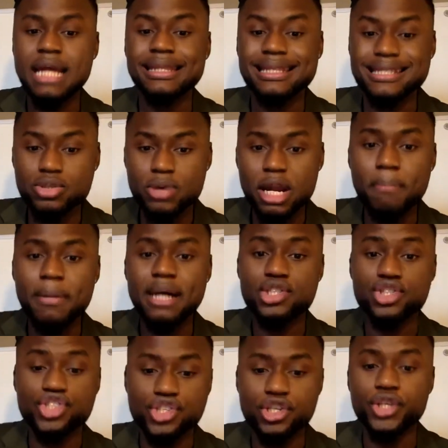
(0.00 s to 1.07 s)
This is what I'm about to
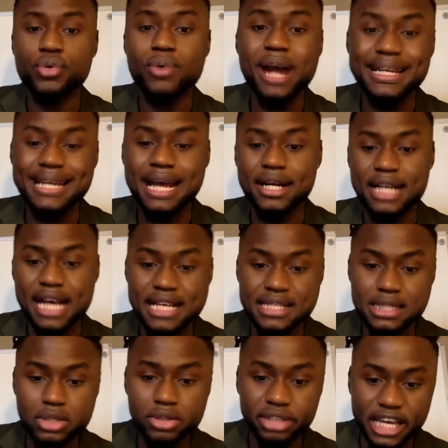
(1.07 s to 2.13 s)
show you right now,
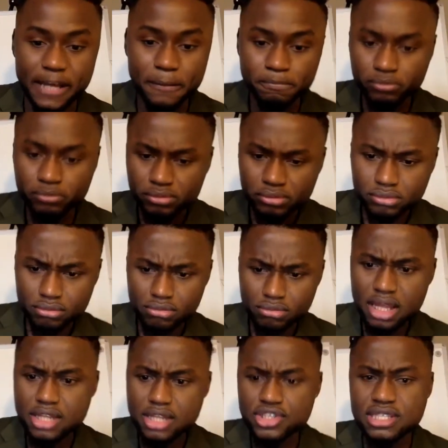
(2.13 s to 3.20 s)
guys. Okay?
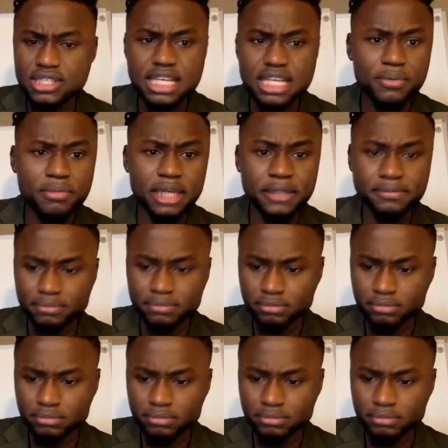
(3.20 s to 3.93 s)
Just stay with me.